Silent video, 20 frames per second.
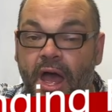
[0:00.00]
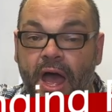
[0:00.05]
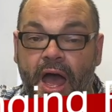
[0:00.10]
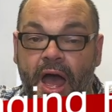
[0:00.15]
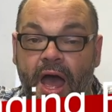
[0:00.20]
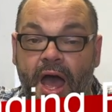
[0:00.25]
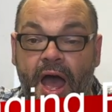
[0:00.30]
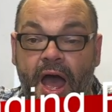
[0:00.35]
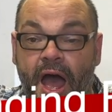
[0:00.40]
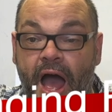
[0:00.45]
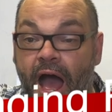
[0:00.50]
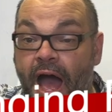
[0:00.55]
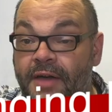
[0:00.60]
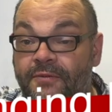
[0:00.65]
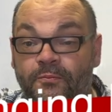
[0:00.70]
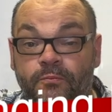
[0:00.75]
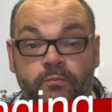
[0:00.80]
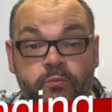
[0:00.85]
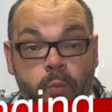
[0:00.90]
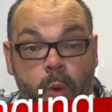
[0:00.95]
Uh, I've
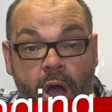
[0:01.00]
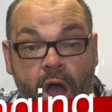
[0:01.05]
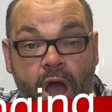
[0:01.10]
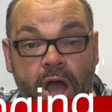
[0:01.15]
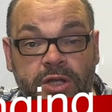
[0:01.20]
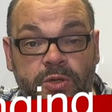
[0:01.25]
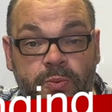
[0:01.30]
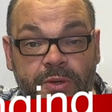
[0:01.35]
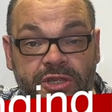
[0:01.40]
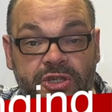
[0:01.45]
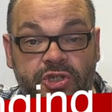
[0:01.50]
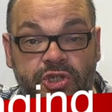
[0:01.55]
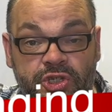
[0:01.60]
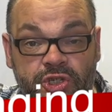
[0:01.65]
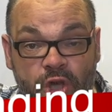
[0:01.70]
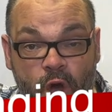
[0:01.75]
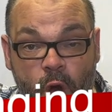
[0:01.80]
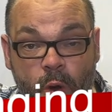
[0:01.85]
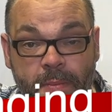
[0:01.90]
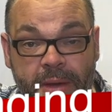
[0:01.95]
worked with
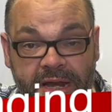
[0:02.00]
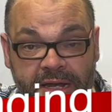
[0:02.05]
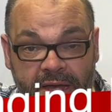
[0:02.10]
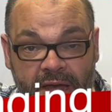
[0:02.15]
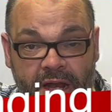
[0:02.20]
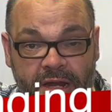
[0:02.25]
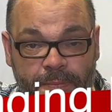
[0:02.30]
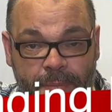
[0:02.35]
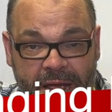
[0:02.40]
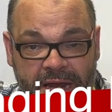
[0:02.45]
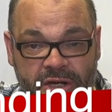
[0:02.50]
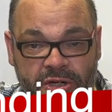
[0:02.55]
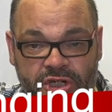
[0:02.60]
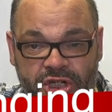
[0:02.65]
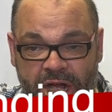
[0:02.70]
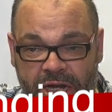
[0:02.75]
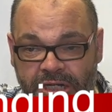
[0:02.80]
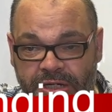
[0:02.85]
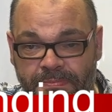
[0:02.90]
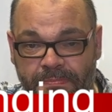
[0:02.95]
so many color
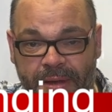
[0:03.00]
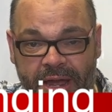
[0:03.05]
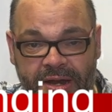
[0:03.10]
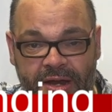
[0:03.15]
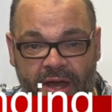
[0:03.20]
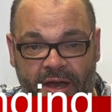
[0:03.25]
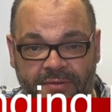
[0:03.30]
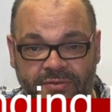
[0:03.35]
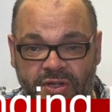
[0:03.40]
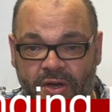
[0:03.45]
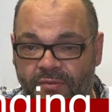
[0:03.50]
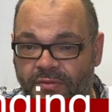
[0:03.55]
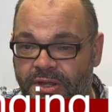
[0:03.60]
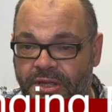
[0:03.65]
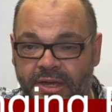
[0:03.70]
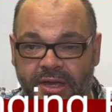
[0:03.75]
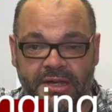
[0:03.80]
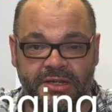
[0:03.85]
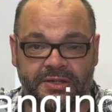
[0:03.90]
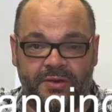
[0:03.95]
changing pen knives over the
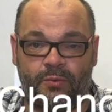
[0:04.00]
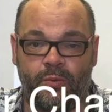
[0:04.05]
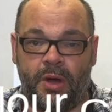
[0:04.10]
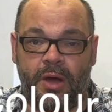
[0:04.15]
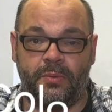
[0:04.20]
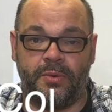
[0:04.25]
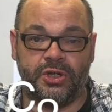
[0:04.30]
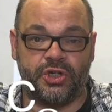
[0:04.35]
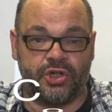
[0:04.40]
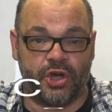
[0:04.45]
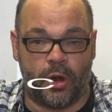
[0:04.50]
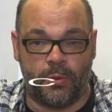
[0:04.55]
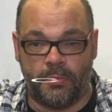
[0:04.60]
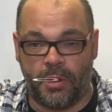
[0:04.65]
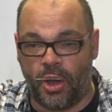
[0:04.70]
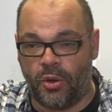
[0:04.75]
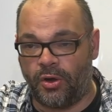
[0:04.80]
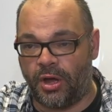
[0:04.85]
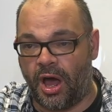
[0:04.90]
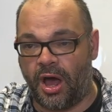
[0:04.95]
years. I've worked with Joe
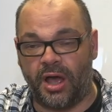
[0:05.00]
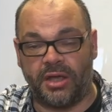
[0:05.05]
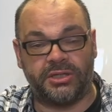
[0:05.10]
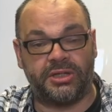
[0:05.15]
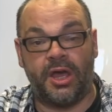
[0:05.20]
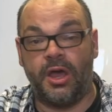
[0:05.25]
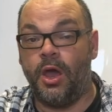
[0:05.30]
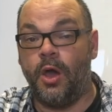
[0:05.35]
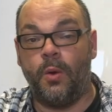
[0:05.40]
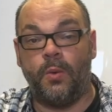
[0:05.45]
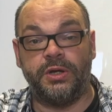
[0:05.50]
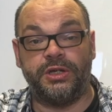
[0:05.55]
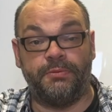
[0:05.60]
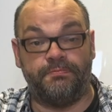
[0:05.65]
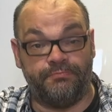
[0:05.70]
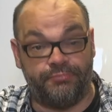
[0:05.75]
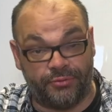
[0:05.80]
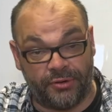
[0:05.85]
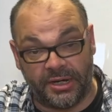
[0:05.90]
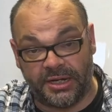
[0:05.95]
Mogar's, which are
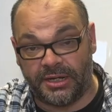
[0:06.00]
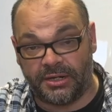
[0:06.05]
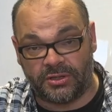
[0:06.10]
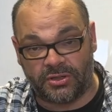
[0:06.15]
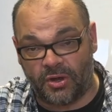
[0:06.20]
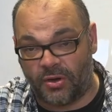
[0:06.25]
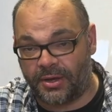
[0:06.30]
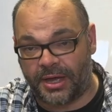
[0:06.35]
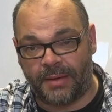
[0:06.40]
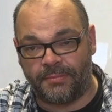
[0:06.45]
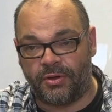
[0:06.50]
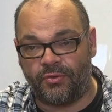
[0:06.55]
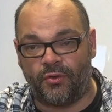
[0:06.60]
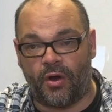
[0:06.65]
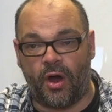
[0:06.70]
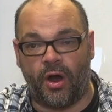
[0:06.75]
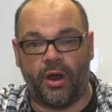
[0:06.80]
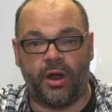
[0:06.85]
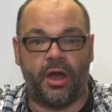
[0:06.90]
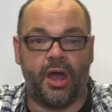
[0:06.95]
brilliant, don't get me
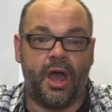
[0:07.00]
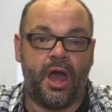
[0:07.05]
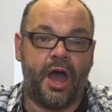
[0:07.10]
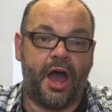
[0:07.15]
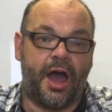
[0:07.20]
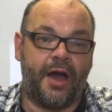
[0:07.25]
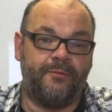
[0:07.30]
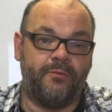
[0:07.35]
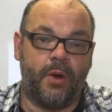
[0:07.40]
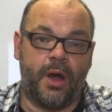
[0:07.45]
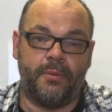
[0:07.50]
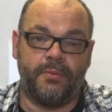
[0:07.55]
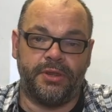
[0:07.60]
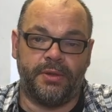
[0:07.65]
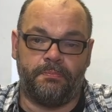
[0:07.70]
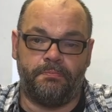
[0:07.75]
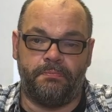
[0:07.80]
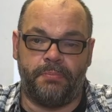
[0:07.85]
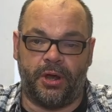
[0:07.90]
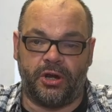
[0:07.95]
wrong. I've worked with a
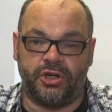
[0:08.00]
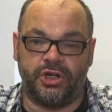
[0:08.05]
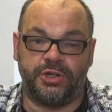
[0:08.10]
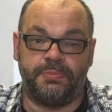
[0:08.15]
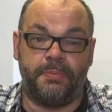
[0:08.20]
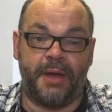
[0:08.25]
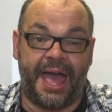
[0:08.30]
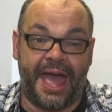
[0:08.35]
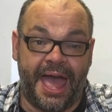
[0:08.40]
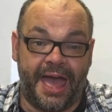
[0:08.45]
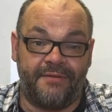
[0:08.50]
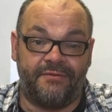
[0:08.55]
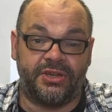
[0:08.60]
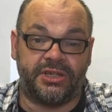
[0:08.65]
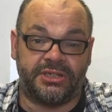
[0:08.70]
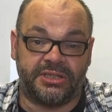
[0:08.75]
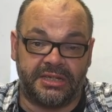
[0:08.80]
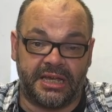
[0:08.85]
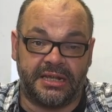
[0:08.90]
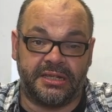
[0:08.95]
bunch, but ever
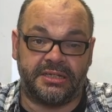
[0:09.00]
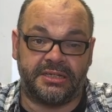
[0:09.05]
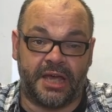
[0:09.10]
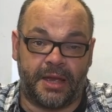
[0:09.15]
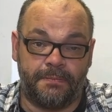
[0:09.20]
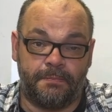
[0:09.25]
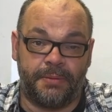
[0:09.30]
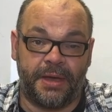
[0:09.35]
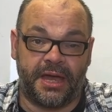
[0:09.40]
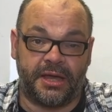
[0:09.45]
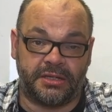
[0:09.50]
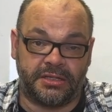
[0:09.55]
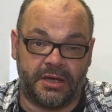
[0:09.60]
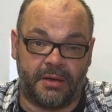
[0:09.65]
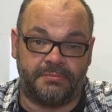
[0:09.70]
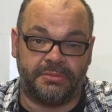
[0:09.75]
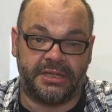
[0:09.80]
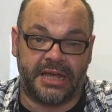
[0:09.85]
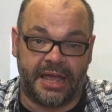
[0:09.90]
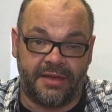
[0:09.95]
since I picked
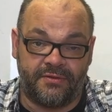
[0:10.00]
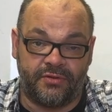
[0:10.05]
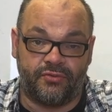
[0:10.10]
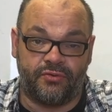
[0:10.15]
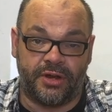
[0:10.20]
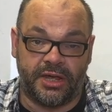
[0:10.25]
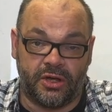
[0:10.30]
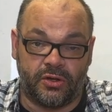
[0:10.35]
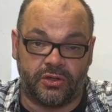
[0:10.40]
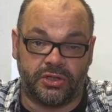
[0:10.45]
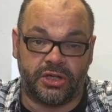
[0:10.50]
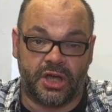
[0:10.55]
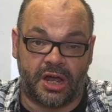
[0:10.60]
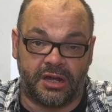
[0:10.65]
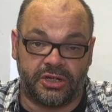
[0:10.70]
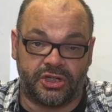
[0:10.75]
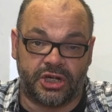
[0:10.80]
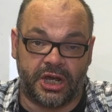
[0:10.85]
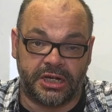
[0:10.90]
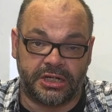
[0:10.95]
up David Regal's
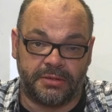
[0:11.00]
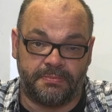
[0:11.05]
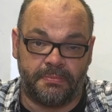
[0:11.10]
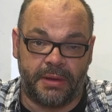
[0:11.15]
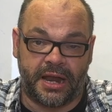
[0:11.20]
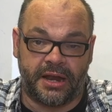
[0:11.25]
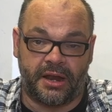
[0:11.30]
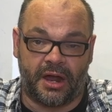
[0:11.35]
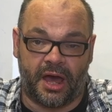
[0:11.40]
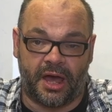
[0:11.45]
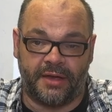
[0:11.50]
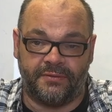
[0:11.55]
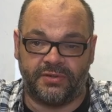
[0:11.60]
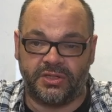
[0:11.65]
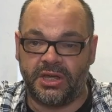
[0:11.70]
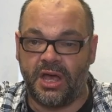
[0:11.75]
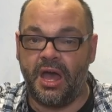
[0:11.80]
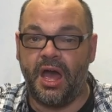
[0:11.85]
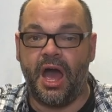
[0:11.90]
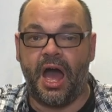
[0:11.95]
color changing pen knives,
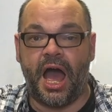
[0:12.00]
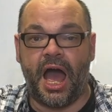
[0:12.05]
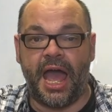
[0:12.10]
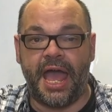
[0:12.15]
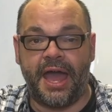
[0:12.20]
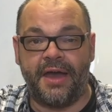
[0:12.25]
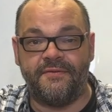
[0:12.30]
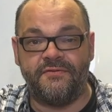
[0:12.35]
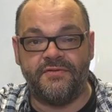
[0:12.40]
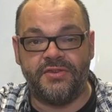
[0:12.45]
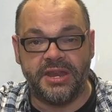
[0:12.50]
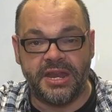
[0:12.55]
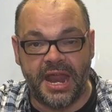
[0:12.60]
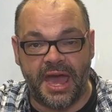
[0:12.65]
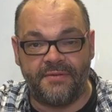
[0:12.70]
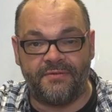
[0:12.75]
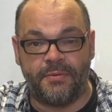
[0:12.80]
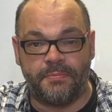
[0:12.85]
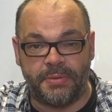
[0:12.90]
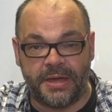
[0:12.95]
I have
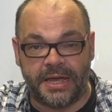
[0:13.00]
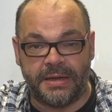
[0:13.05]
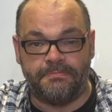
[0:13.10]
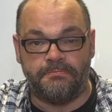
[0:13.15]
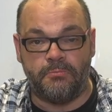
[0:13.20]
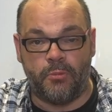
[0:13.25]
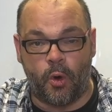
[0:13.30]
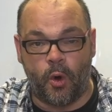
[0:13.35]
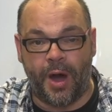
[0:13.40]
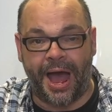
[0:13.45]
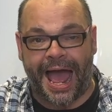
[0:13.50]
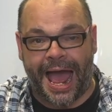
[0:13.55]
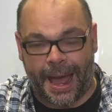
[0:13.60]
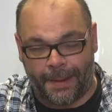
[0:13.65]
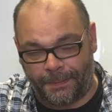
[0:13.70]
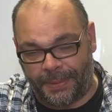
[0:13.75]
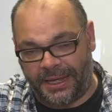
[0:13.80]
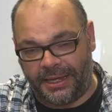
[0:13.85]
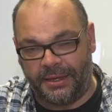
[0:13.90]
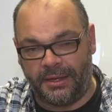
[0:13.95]
never been more
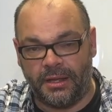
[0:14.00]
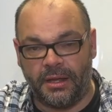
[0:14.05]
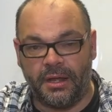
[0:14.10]
happy.